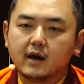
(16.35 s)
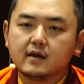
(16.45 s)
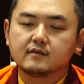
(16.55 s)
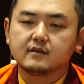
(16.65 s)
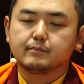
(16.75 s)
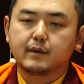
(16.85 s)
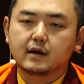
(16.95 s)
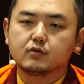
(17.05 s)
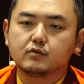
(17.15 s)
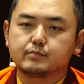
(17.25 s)
is it
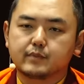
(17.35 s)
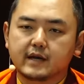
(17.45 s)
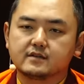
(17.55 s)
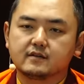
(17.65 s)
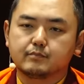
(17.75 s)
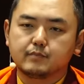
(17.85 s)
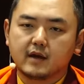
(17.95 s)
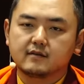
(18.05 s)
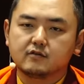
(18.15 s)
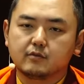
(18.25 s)
Bardo practice,
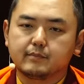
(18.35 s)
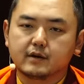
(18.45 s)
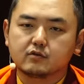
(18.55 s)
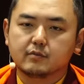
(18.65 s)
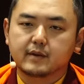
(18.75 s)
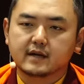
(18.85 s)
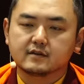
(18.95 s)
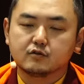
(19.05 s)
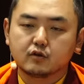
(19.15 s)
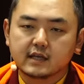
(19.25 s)
essence of Bardo
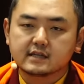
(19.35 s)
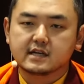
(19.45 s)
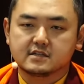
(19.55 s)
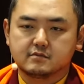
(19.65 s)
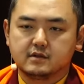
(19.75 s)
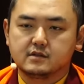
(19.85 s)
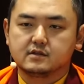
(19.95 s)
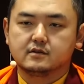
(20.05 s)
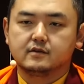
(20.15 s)
practice, non-attachment?